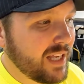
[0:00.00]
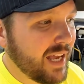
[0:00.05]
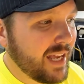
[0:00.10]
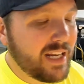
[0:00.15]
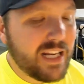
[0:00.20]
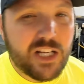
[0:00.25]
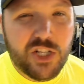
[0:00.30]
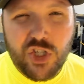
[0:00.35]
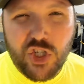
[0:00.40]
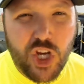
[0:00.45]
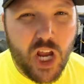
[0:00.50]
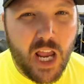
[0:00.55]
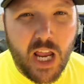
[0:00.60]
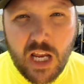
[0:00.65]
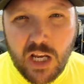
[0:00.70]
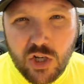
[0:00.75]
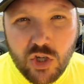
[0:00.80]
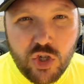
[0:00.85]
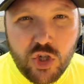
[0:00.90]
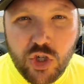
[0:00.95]
I need
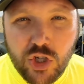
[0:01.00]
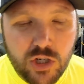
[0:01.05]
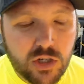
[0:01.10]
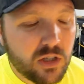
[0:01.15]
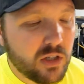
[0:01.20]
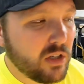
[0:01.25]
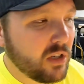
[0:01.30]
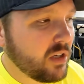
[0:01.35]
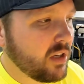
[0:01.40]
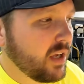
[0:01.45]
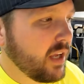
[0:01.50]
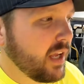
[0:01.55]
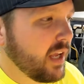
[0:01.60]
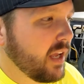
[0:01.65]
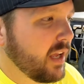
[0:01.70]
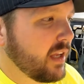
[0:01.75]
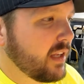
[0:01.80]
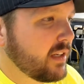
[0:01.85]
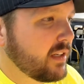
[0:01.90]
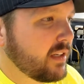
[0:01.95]
change,
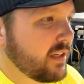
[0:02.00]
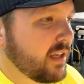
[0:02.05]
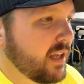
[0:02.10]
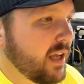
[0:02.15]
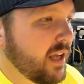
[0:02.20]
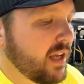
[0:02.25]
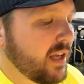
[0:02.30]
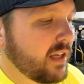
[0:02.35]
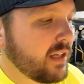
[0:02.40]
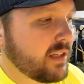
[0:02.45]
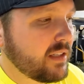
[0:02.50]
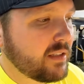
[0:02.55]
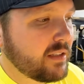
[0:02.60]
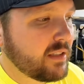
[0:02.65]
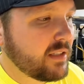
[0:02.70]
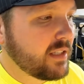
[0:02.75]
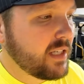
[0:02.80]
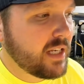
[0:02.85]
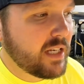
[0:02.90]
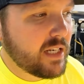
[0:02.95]
and
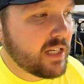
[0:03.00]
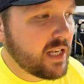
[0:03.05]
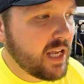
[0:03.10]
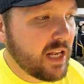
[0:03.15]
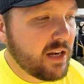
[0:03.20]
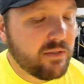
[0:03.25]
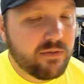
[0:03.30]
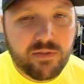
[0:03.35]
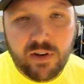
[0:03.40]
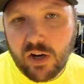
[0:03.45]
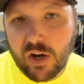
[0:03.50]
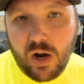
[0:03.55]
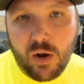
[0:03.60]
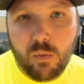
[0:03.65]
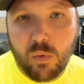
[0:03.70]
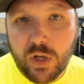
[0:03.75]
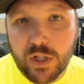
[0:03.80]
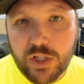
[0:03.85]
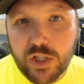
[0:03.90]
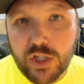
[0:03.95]
I needed to kind of figure out
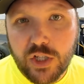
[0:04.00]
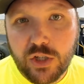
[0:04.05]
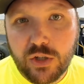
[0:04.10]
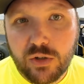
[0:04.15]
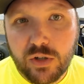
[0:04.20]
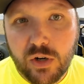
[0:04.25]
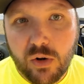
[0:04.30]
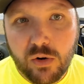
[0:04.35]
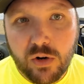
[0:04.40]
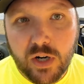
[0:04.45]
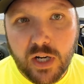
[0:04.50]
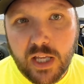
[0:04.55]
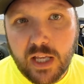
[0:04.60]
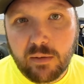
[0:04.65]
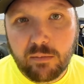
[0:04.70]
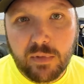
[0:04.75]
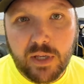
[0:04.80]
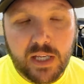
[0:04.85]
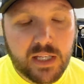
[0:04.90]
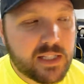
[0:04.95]
what to do in order to
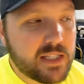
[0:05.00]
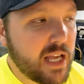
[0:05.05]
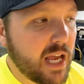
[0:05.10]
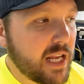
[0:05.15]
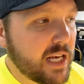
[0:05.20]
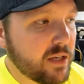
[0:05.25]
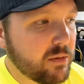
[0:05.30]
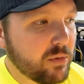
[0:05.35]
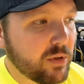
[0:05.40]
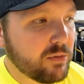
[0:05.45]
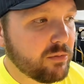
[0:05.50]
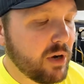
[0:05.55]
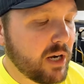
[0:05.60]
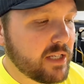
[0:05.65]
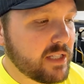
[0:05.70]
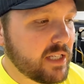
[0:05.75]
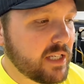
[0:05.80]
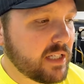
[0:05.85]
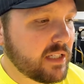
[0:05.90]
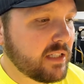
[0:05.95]
keep me excited with
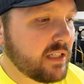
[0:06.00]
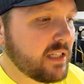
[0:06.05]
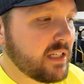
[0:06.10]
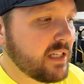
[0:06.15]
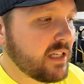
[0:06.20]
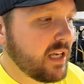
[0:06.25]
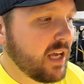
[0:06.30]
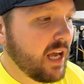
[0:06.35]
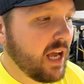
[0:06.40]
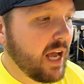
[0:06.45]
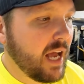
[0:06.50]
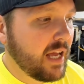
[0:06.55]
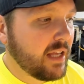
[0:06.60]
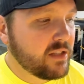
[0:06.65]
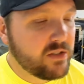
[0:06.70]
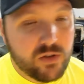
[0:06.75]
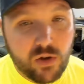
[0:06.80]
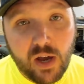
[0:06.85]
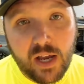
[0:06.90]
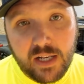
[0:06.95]
racing.
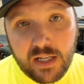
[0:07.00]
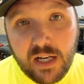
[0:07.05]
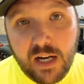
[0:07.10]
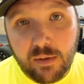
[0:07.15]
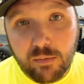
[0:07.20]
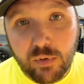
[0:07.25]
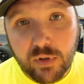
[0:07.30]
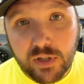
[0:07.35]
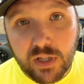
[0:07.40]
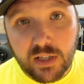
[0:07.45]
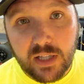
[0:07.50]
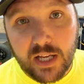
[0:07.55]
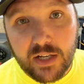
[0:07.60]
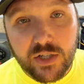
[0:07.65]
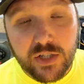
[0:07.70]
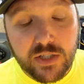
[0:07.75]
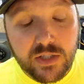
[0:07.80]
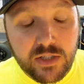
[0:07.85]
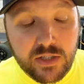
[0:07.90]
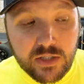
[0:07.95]
So I ended up with the
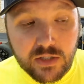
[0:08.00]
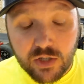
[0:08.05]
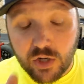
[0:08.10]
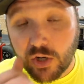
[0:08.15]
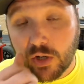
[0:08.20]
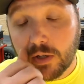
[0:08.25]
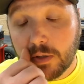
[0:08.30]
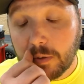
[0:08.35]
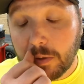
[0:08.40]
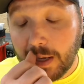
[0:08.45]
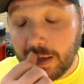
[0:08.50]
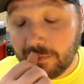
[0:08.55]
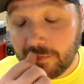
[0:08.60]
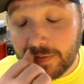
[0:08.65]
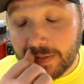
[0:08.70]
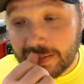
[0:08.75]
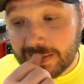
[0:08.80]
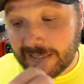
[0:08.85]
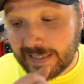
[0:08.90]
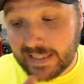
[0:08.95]
Legends dirt,
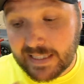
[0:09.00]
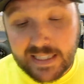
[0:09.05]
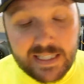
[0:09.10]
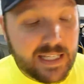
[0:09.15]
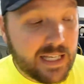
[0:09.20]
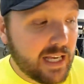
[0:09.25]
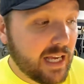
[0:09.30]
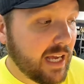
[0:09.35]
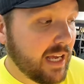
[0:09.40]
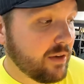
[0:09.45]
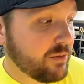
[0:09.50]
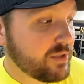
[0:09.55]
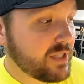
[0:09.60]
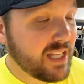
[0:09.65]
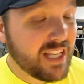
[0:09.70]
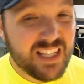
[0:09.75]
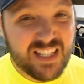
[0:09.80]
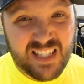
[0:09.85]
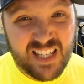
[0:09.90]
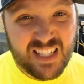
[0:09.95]
obviously. It was
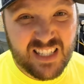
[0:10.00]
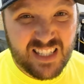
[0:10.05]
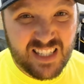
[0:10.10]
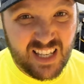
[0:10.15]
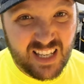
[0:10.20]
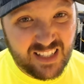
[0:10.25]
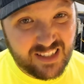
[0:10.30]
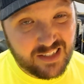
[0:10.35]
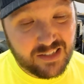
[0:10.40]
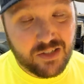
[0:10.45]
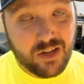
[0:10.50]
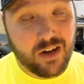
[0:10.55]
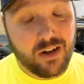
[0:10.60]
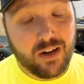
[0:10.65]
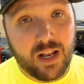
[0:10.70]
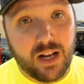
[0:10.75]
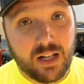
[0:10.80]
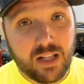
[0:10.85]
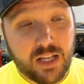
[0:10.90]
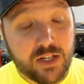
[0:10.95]
the easiest thing since I
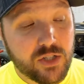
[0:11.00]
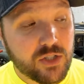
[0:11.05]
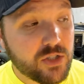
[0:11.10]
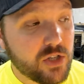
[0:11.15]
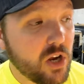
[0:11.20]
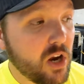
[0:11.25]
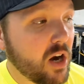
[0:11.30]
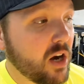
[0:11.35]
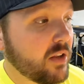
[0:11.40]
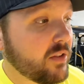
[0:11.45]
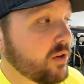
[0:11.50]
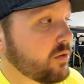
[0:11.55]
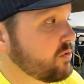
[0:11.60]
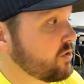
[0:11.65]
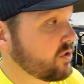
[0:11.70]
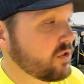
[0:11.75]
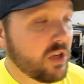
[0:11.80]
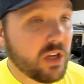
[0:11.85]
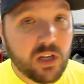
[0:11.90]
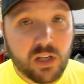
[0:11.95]
already had a Legends car, and
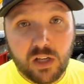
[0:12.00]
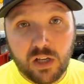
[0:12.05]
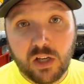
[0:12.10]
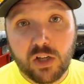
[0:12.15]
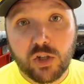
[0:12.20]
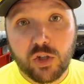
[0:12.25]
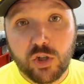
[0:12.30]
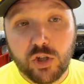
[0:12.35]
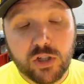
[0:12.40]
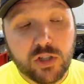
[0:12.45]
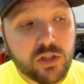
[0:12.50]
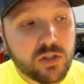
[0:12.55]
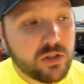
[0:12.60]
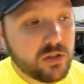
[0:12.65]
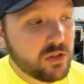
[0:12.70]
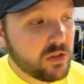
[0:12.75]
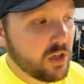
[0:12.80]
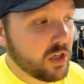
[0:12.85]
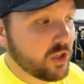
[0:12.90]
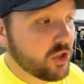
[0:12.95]
there's a
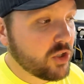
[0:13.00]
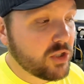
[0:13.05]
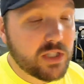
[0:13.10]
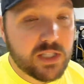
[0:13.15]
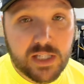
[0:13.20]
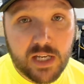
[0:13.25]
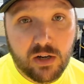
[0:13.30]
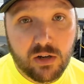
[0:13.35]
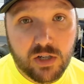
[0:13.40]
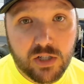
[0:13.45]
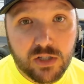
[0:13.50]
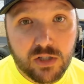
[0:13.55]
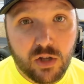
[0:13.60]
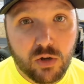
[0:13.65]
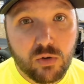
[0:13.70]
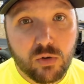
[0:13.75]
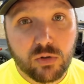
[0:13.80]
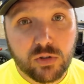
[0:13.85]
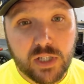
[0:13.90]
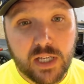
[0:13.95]
good series
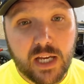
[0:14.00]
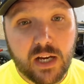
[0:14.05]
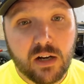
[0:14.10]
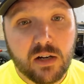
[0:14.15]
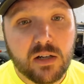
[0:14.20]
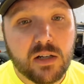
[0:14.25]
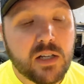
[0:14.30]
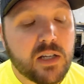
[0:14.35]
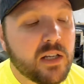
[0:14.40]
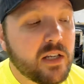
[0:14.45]
local to here.